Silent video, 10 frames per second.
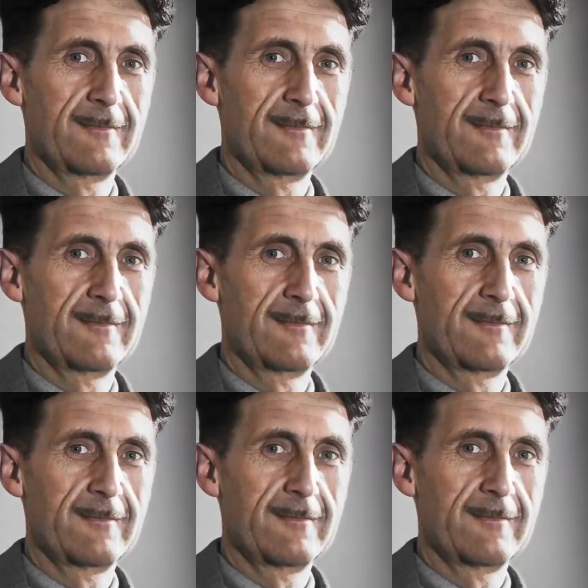
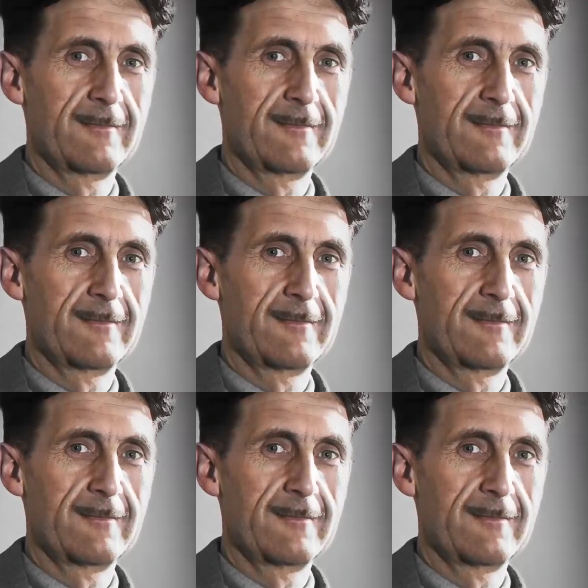
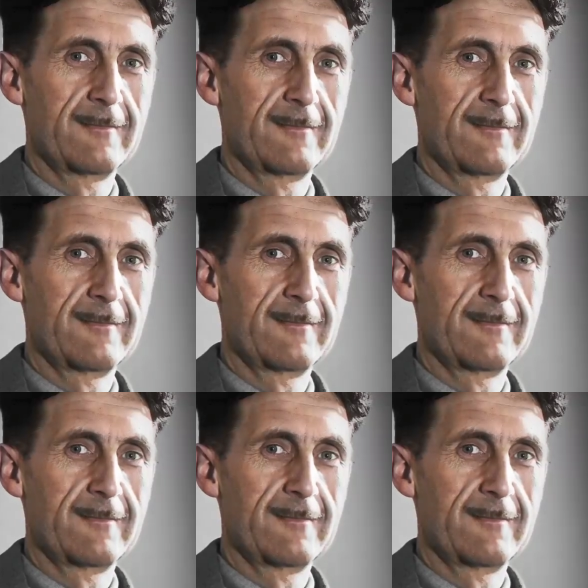No one is speaking in this clip.